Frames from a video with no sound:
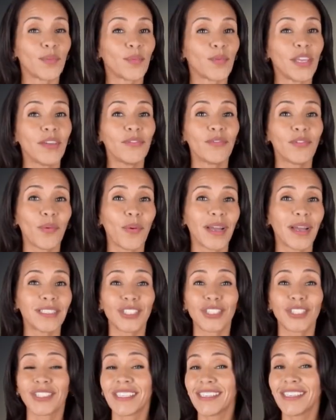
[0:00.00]
We've
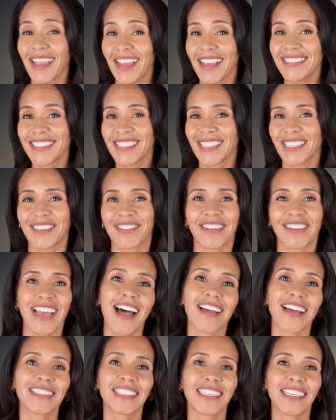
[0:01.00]
quenched today's
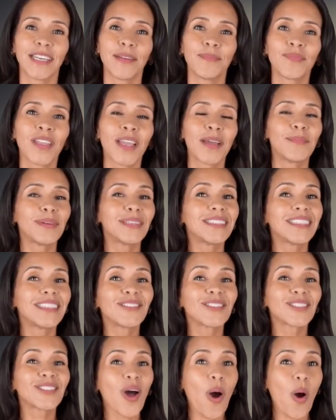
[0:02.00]
curiosity, but
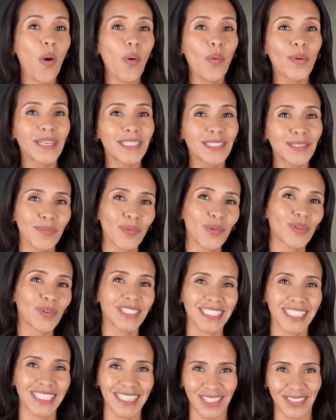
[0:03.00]
there's always more
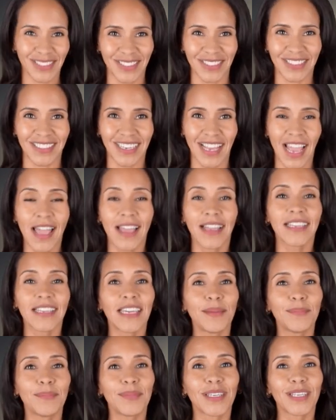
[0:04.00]
to learn.
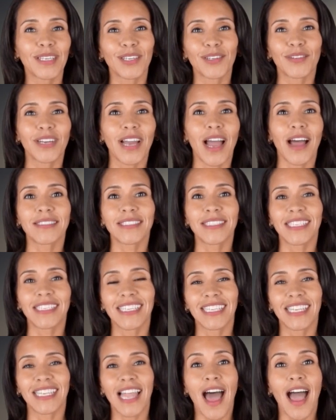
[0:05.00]
Keep the
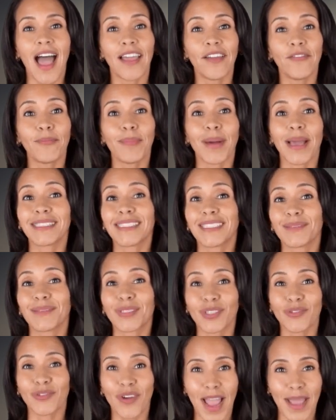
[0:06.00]
curiosity alive by
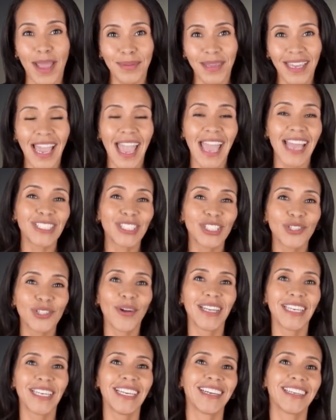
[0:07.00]
subscribing and
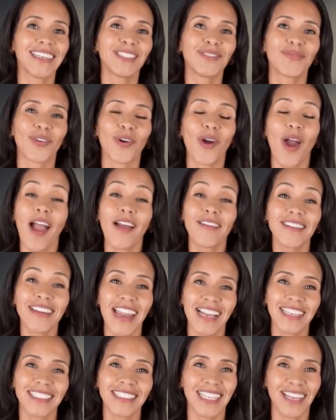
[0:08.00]
joining us for our
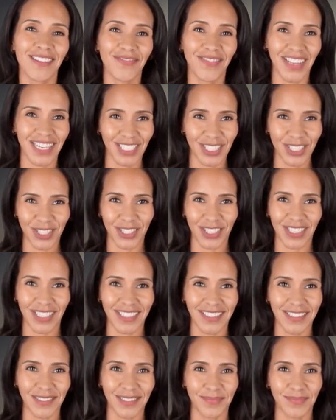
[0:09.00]
next
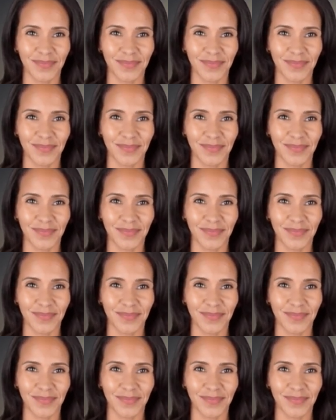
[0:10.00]
adventure.